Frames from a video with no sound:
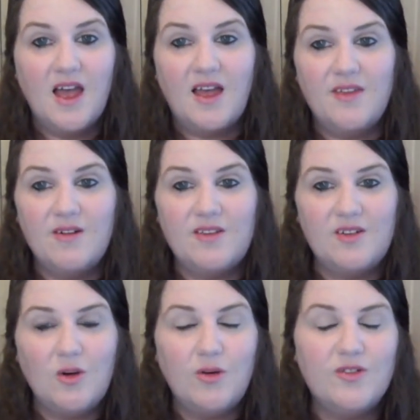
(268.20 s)
There
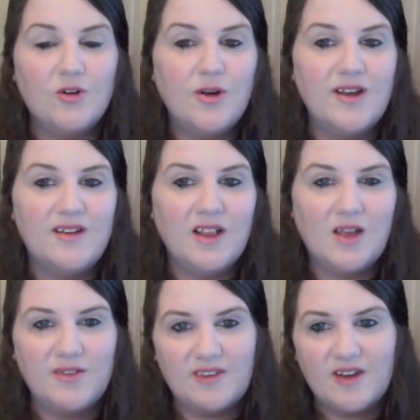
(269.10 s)
isn't always a great deal
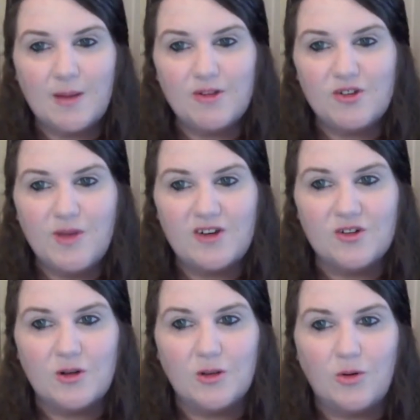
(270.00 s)
of established
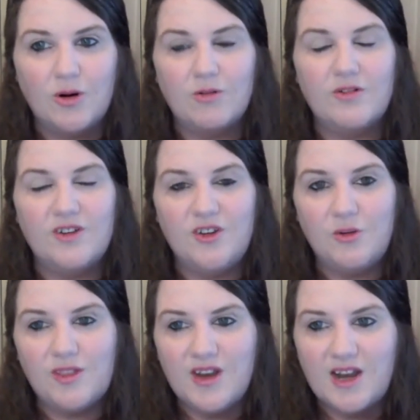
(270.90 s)
magical lore to do
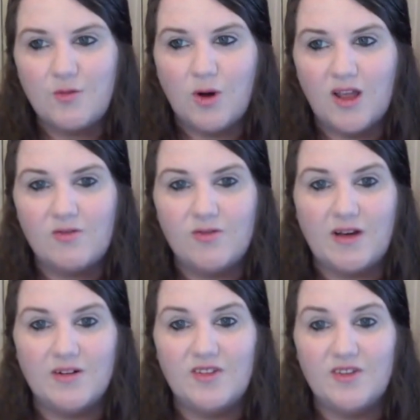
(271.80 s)
with native
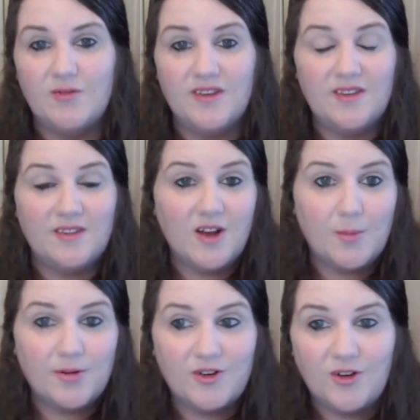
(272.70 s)
wildflowers, so this is an
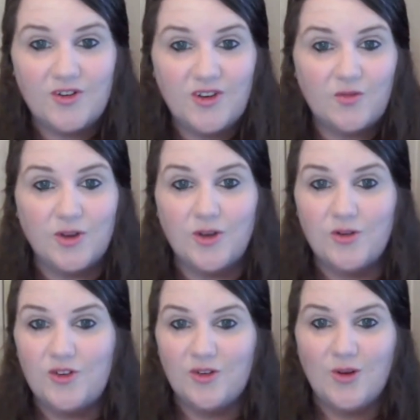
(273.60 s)
opportunity for you
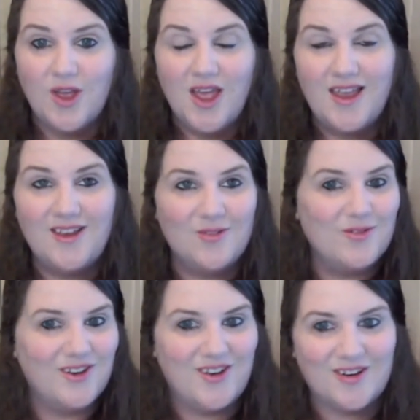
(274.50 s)
to, you know,
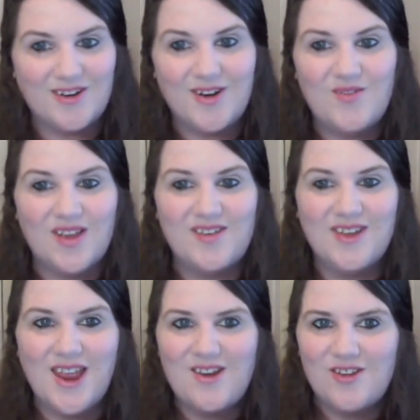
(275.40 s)
conduct an
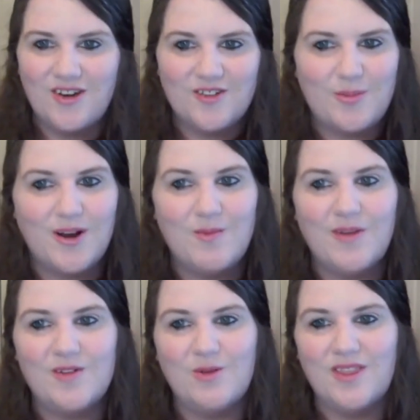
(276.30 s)
investigation,
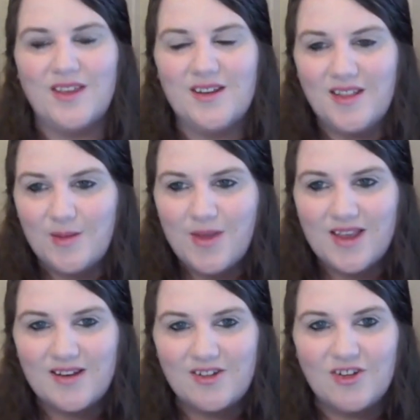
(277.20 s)
experiment with it, and then
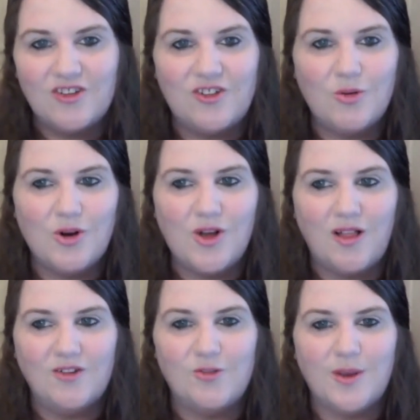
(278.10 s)
make additions to our
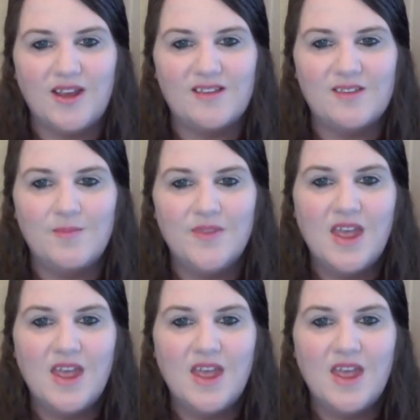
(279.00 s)
knowledge base.